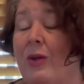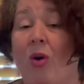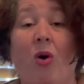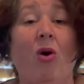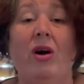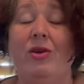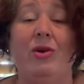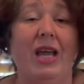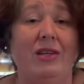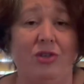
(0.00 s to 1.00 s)
Or you
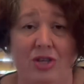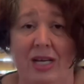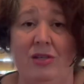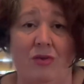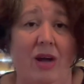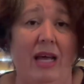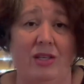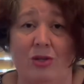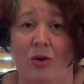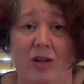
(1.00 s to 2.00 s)
can just write a
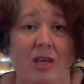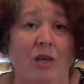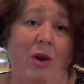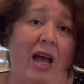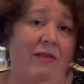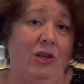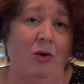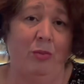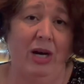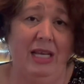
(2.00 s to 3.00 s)
story that you have in your
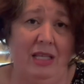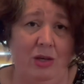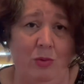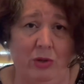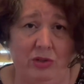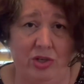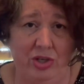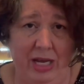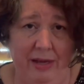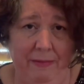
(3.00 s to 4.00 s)
brain that you want to
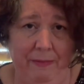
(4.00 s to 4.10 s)
share.